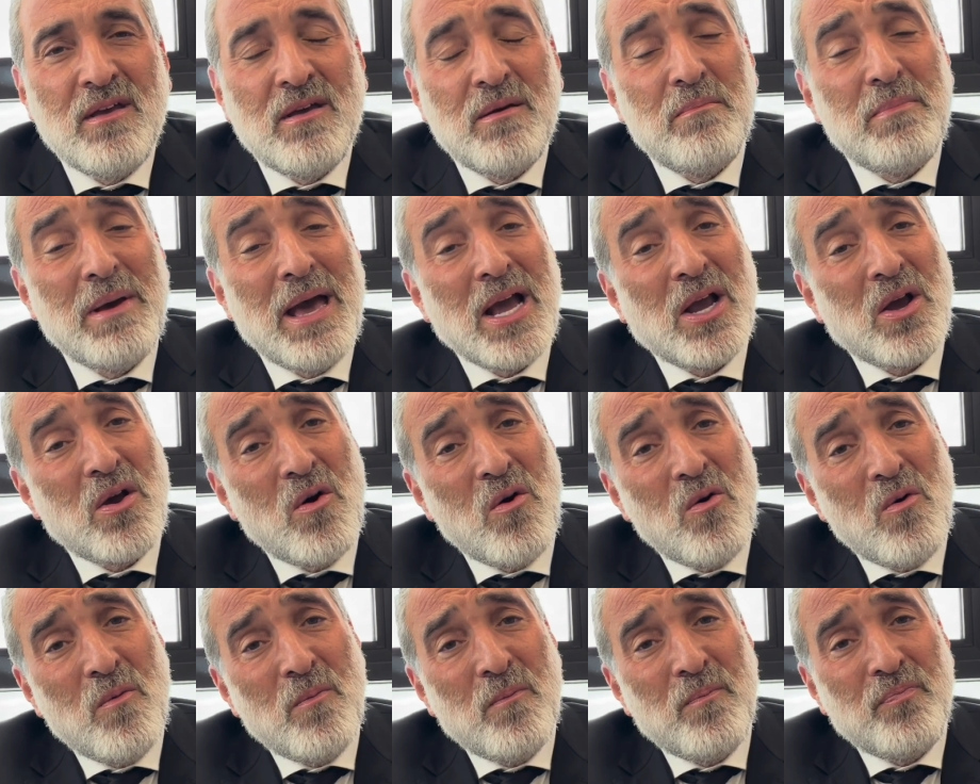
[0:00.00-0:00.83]
back
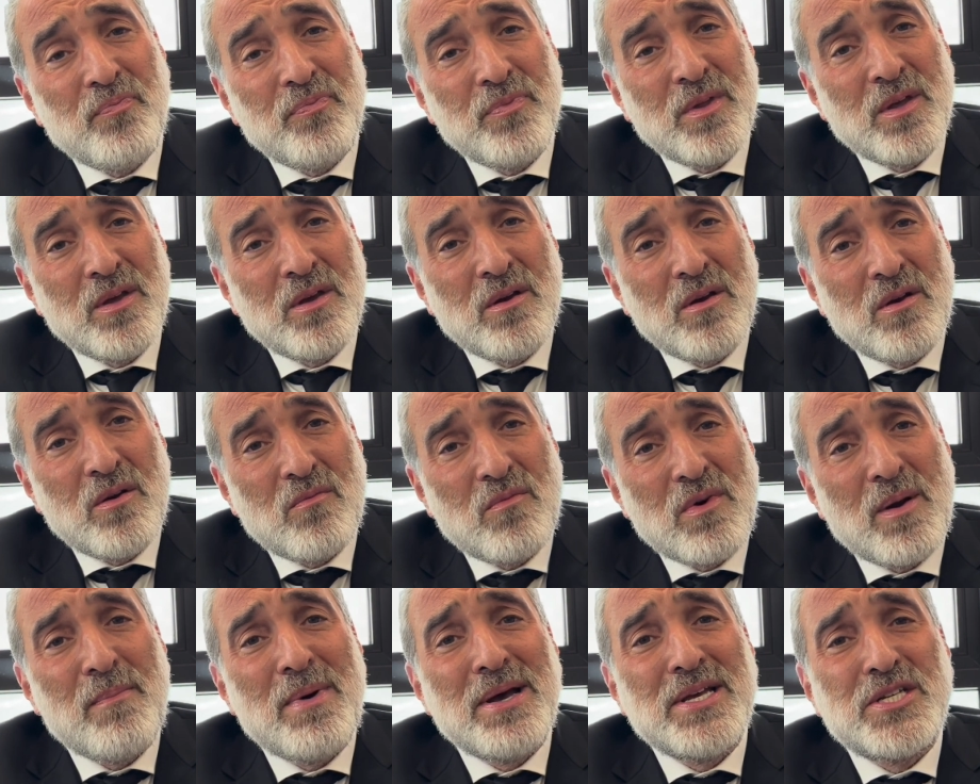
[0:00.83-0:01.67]
home.
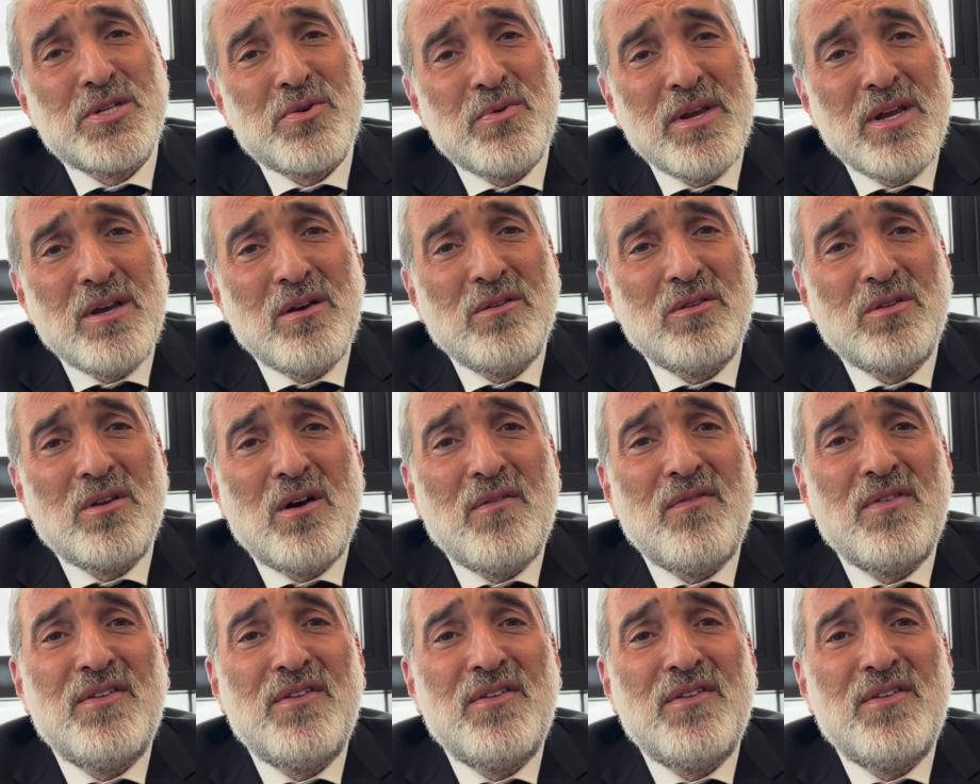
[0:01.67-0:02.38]
Rabbi Azriel David